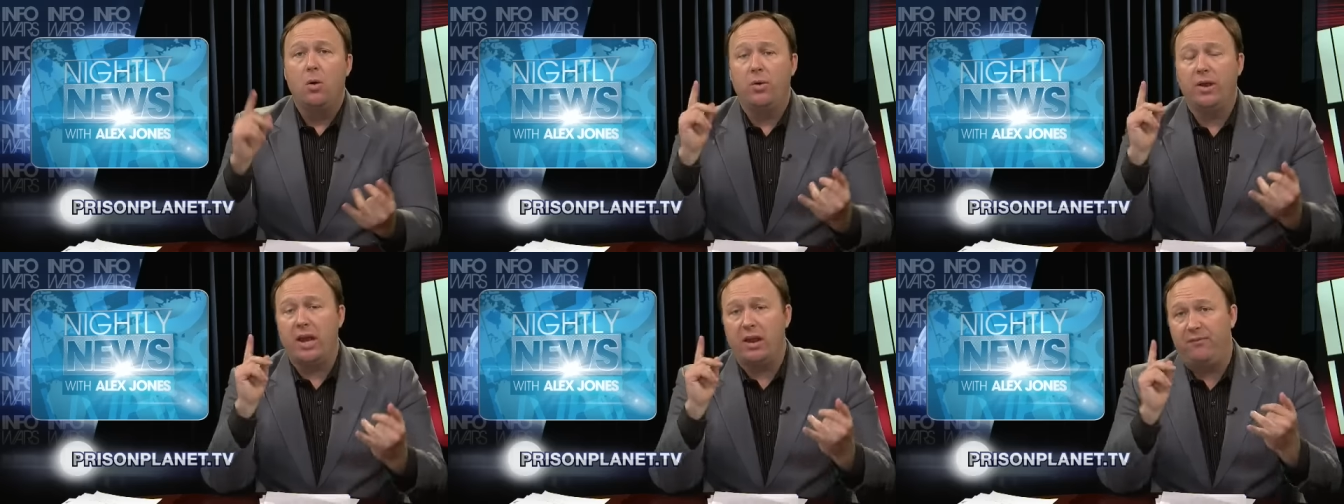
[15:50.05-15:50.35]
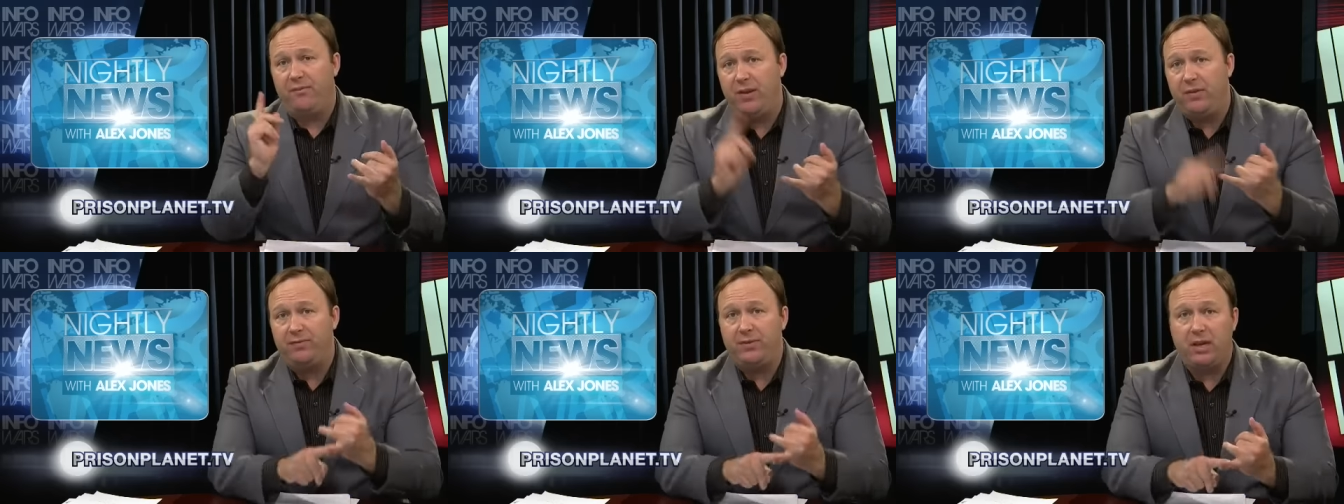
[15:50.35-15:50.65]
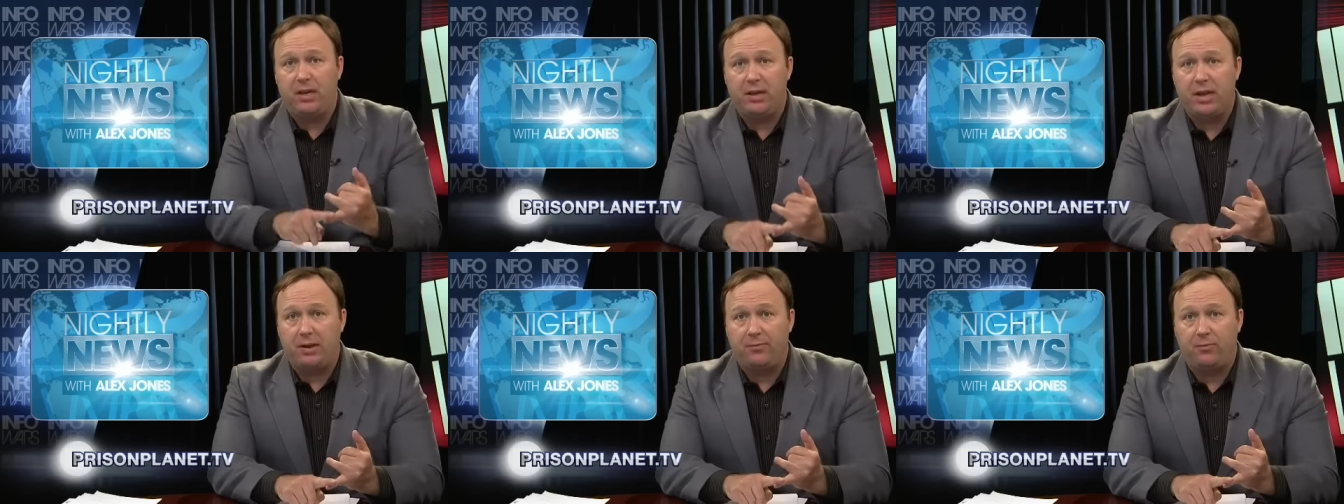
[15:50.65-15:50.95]
We got
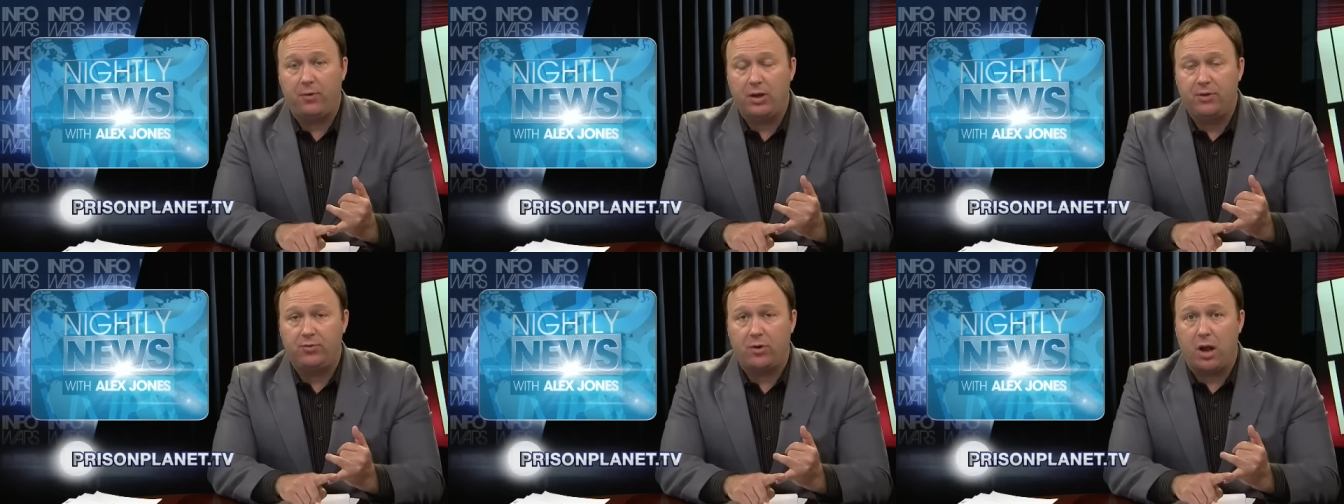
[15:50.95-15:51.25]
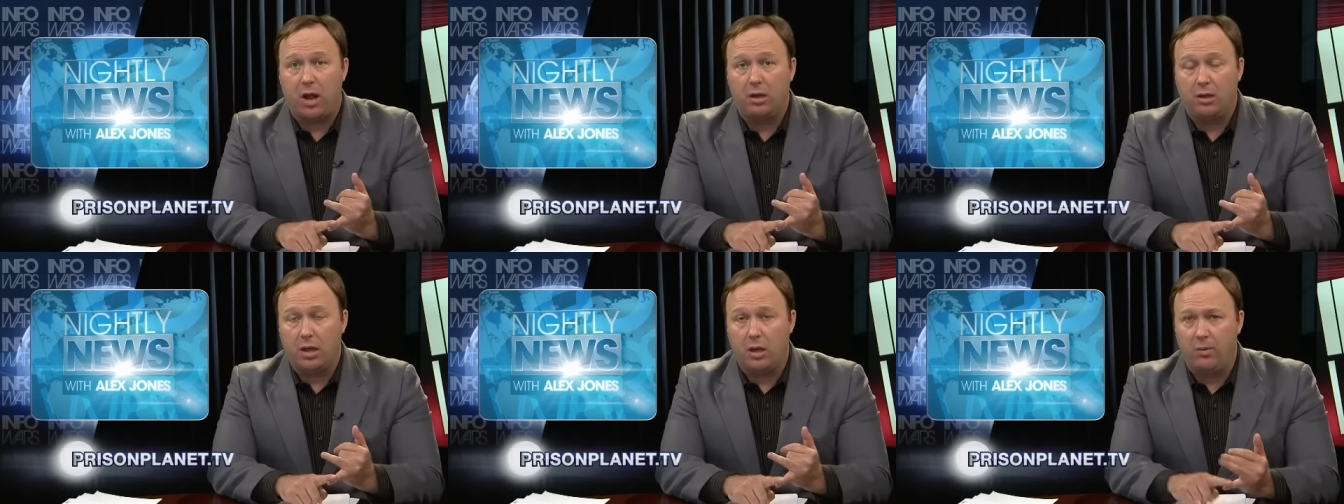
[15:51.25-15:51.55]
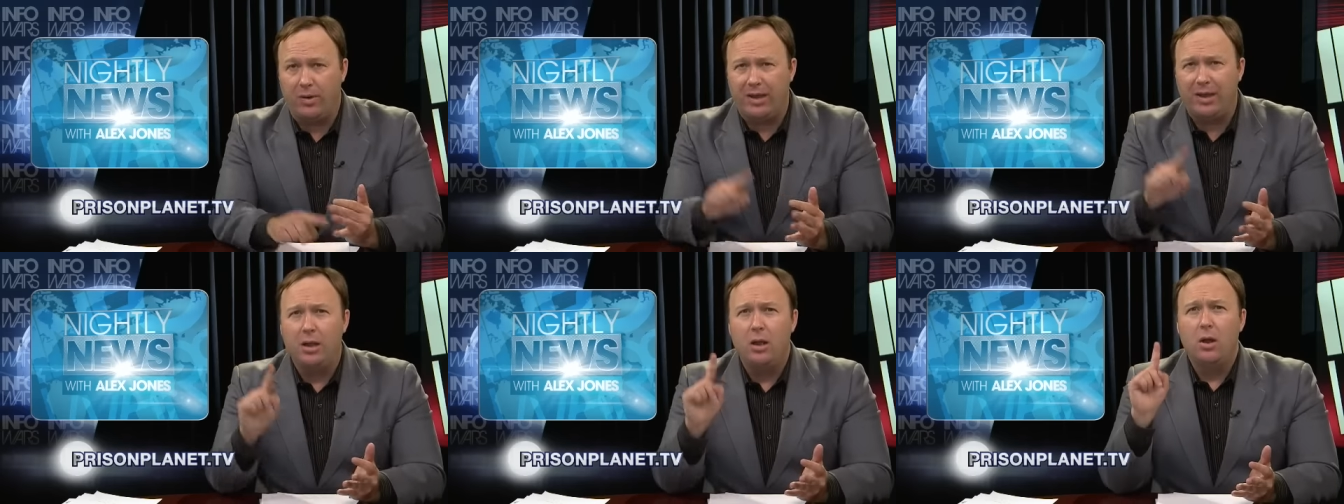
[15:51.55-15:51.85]
15-day free trial
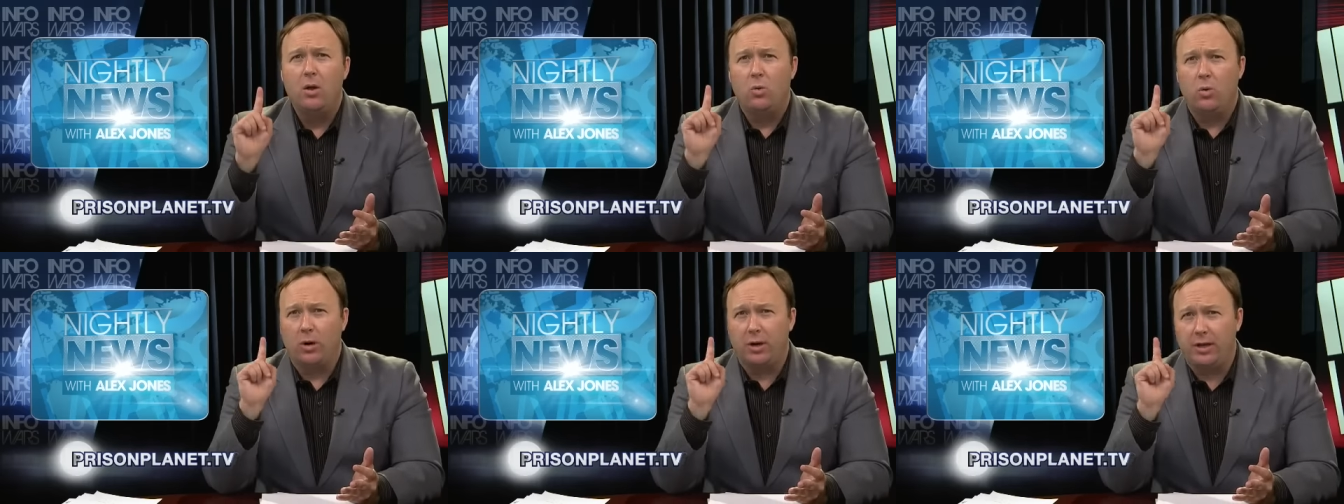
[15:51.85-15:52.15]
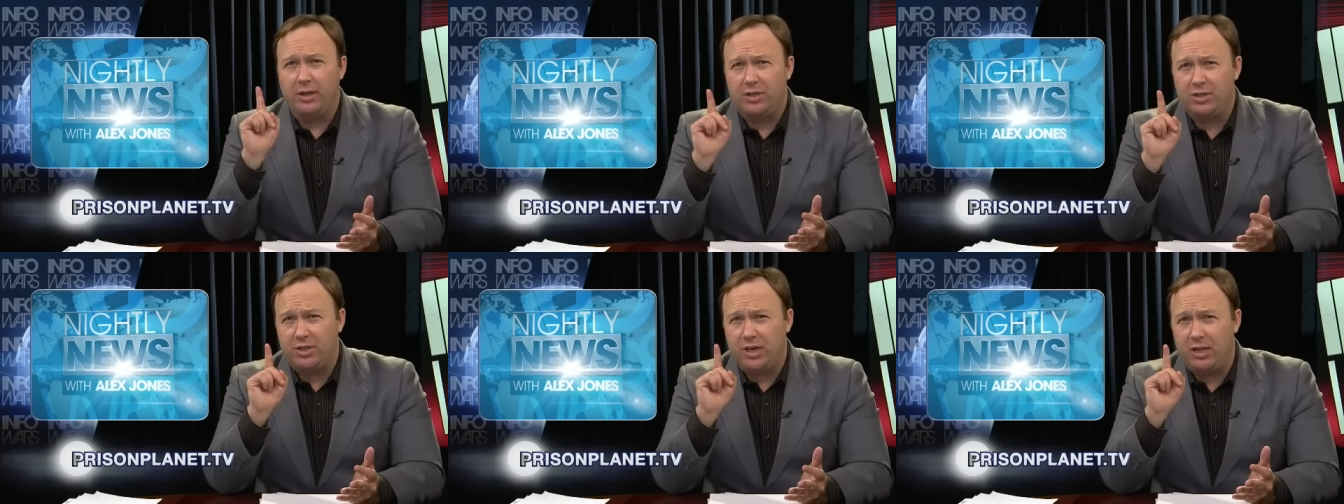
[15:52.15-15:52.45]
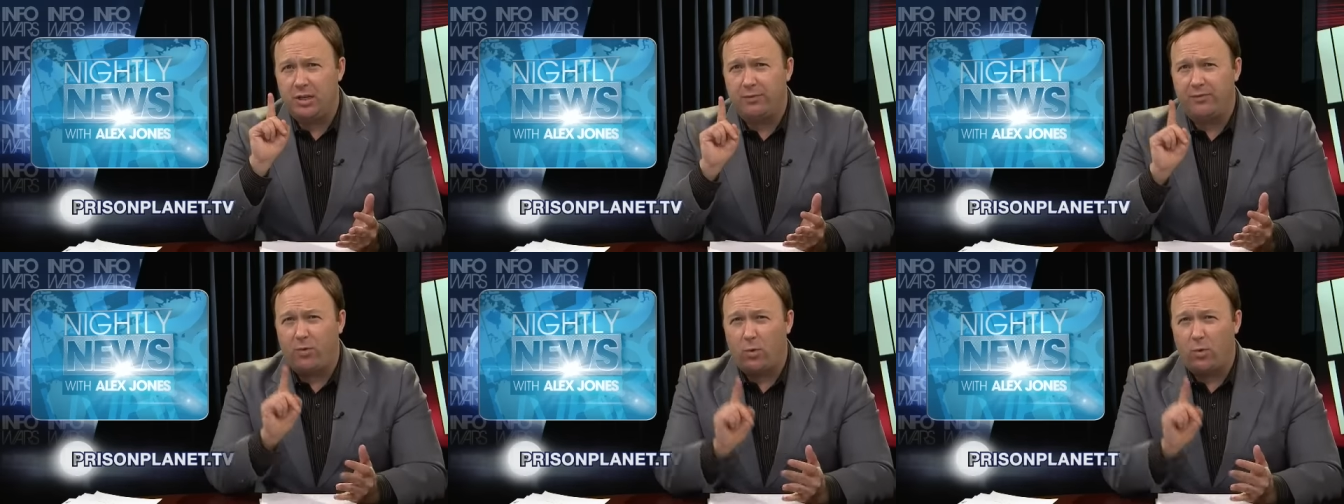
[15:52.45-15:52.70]
going. We're going to extend the